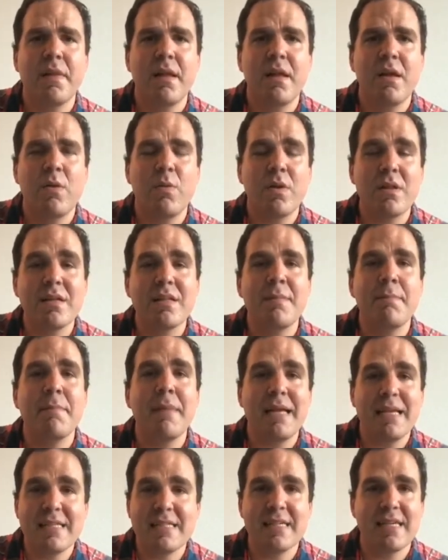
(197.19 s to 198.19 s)
What an
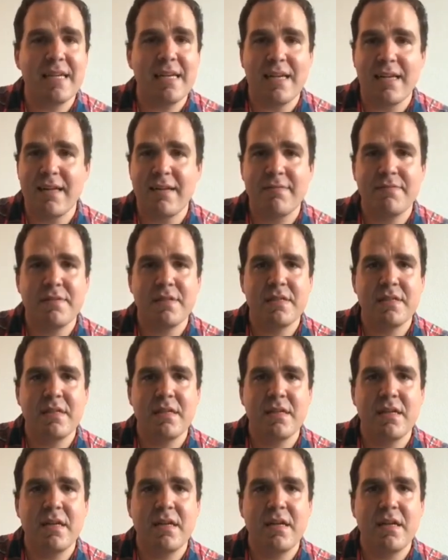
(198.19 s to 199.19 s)
amazing gift.
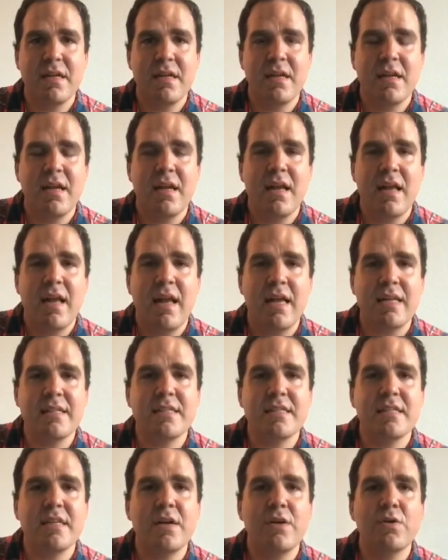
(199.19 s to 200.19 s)
And
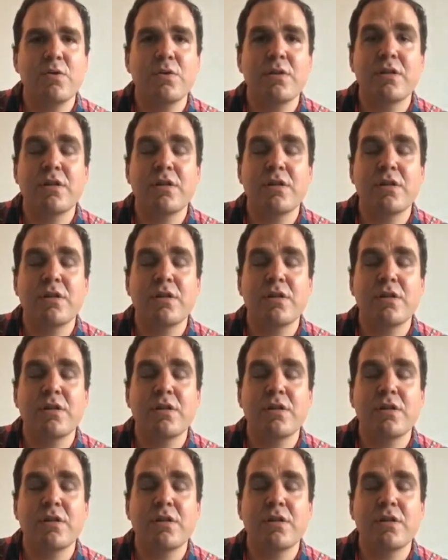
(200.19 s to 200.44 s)
so